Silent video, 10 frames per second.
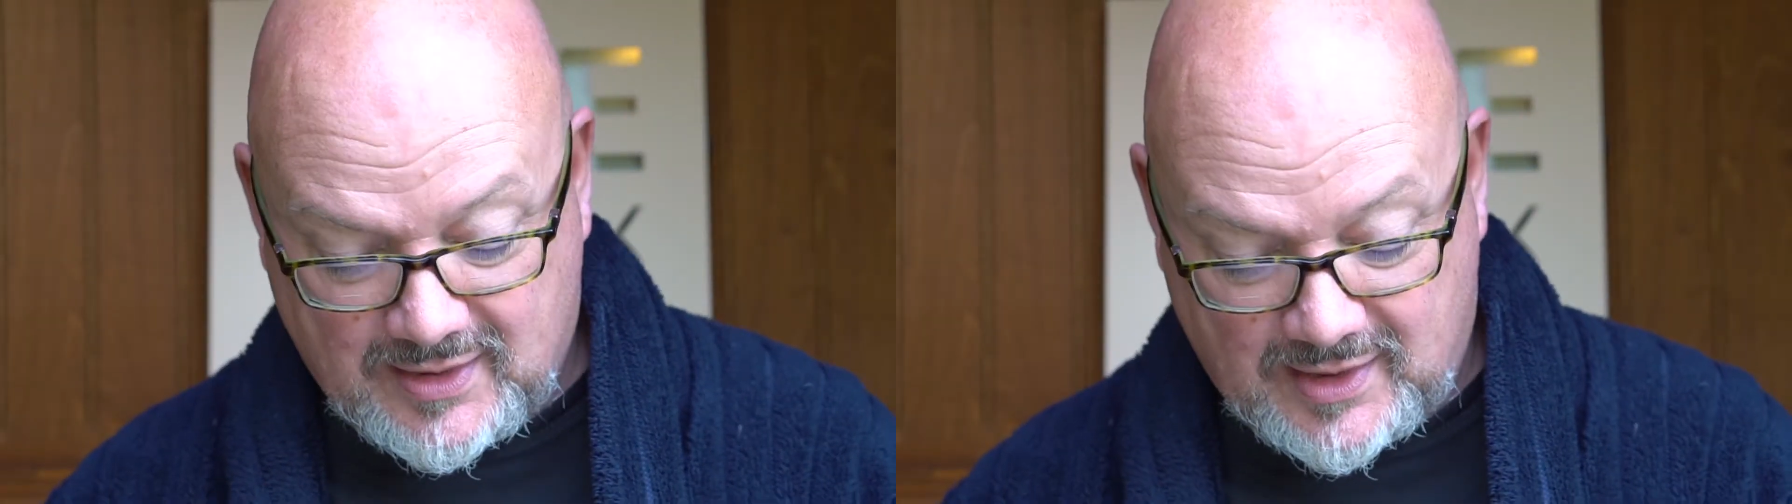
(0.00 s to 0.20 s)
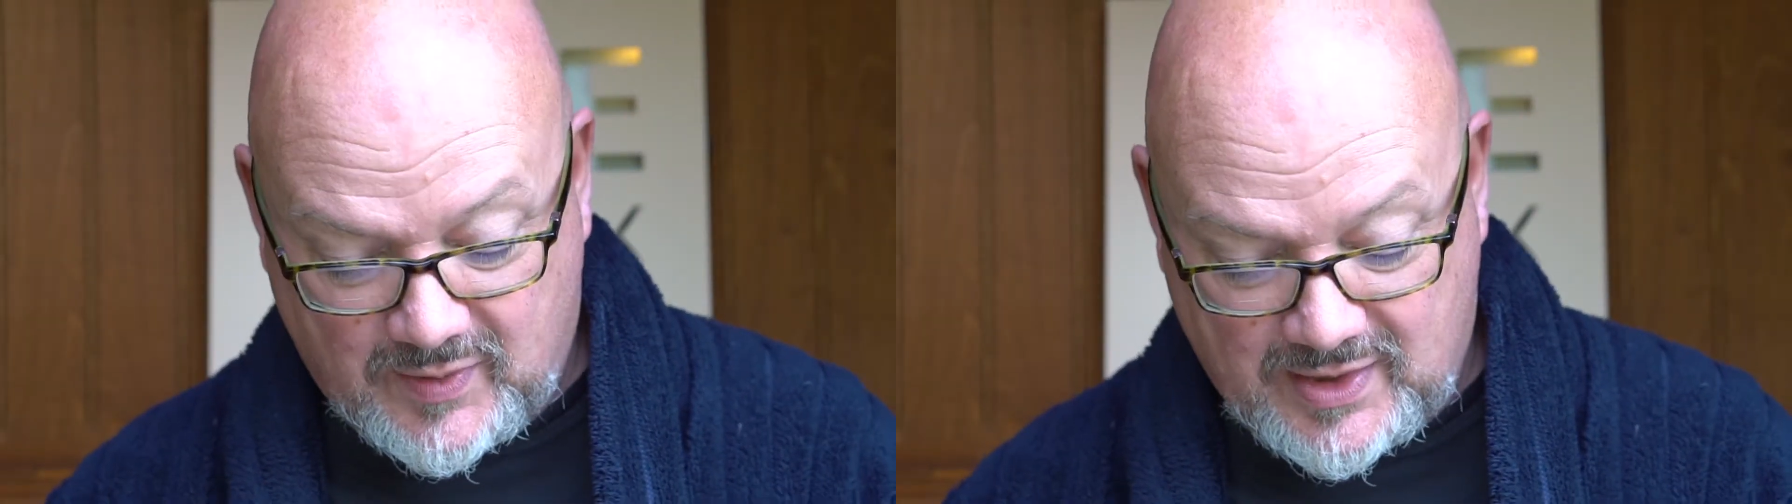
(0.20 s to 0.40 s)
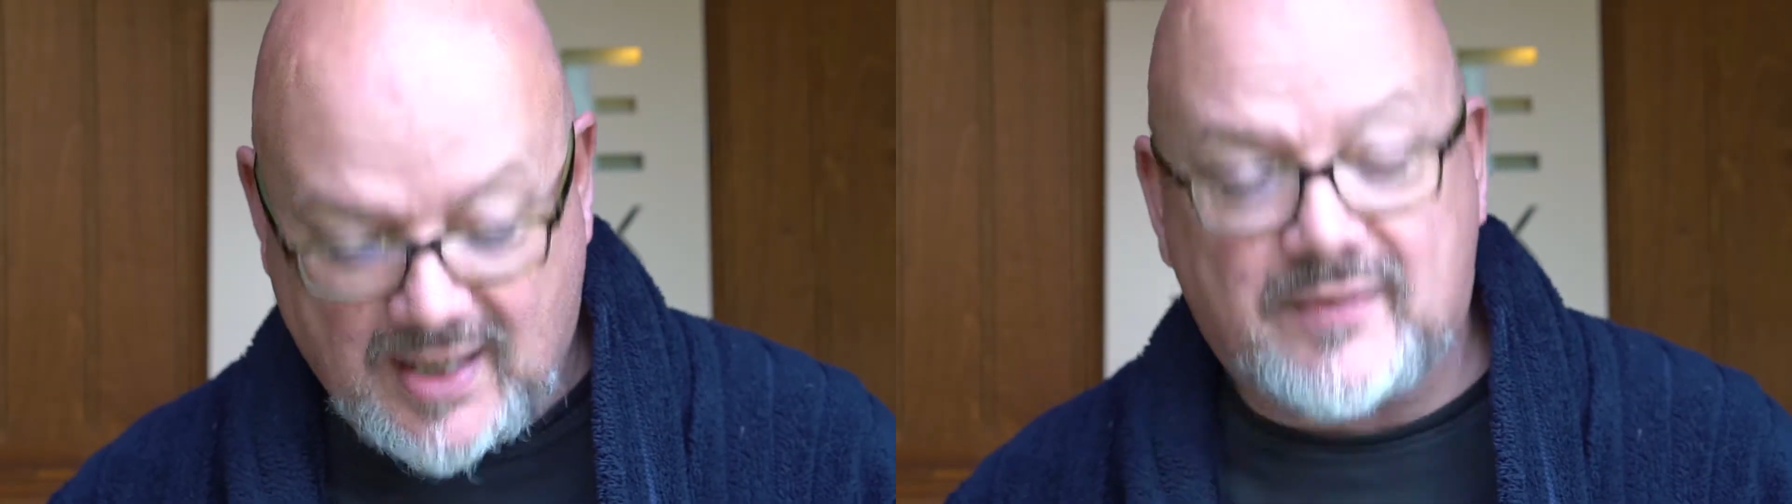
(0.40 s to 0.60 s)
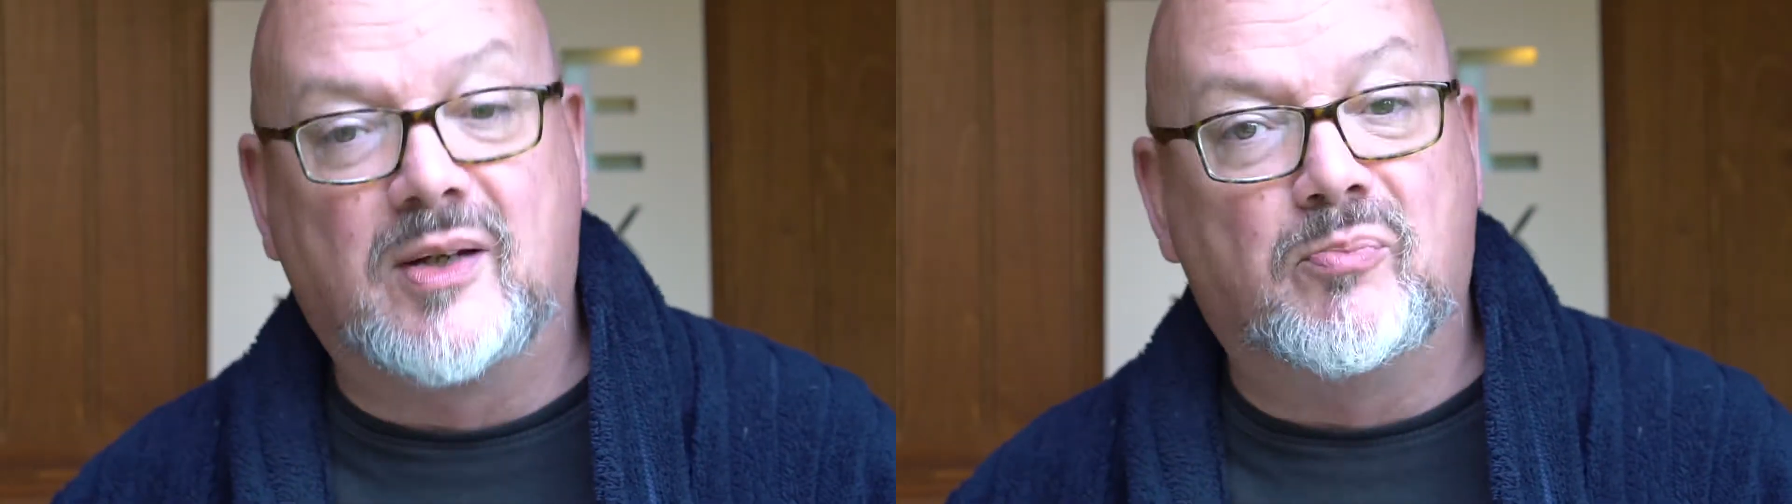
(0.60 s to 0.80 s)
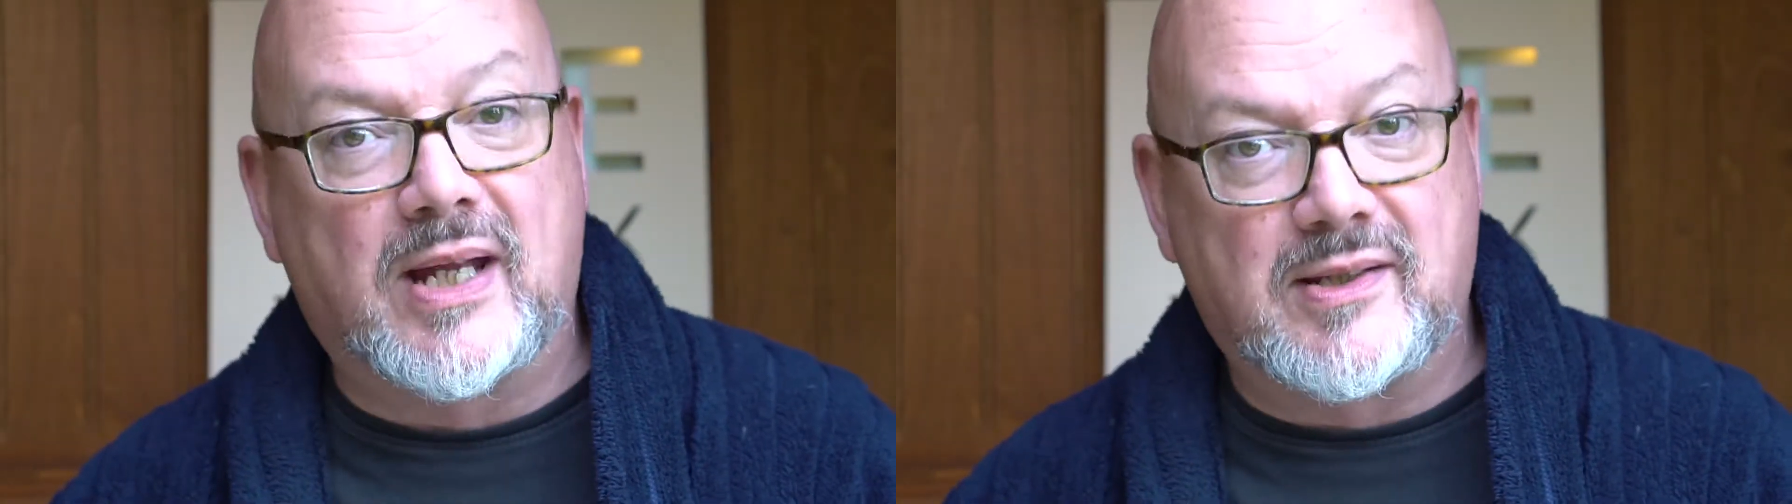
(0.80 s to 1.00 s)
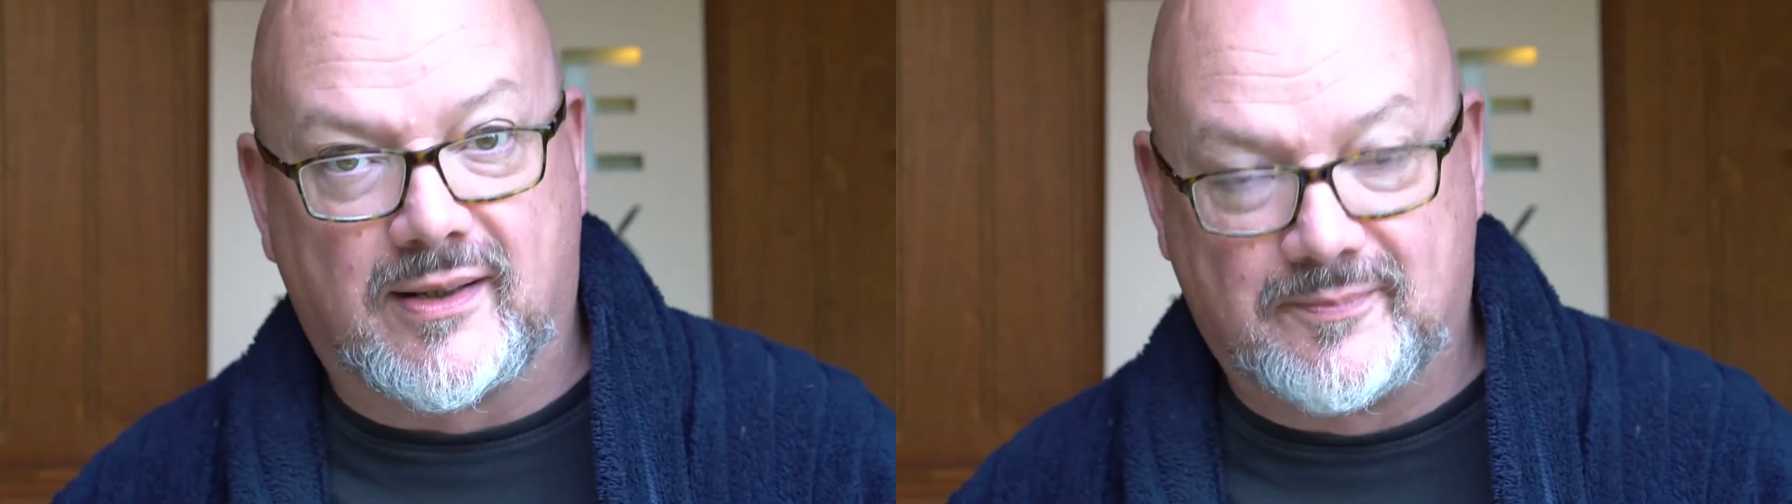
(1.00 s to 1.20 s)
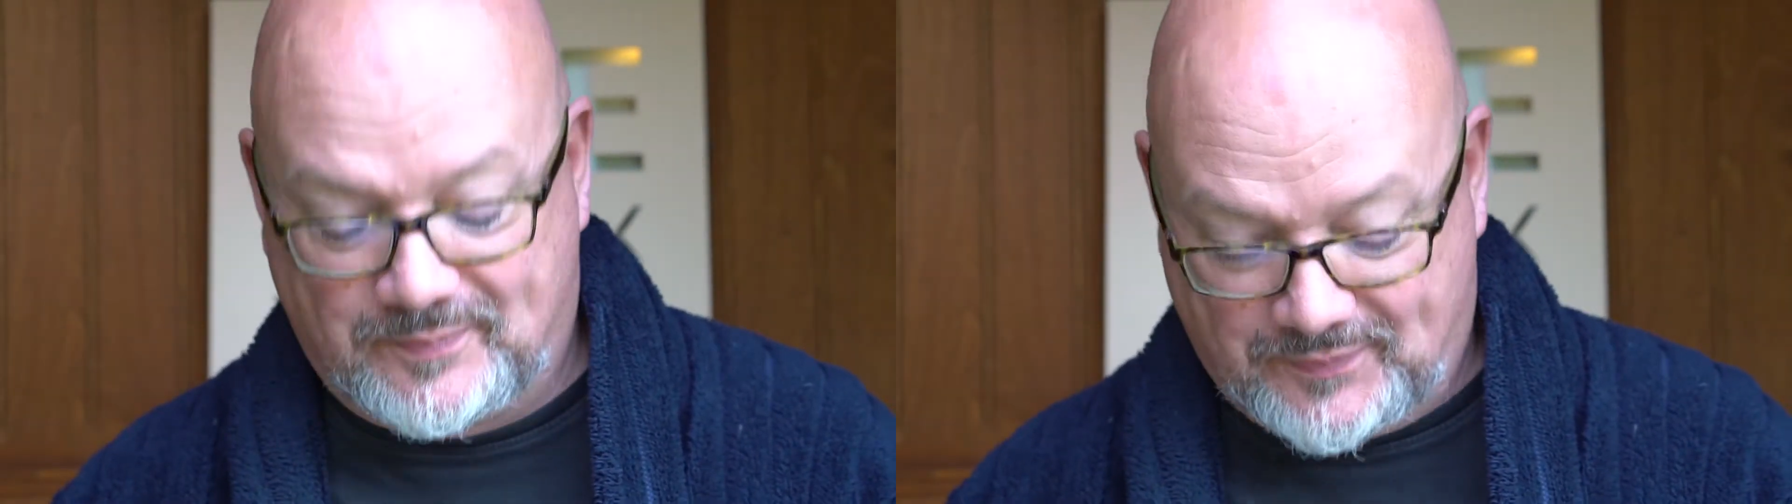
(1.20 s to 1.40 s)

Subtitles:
There is nothing better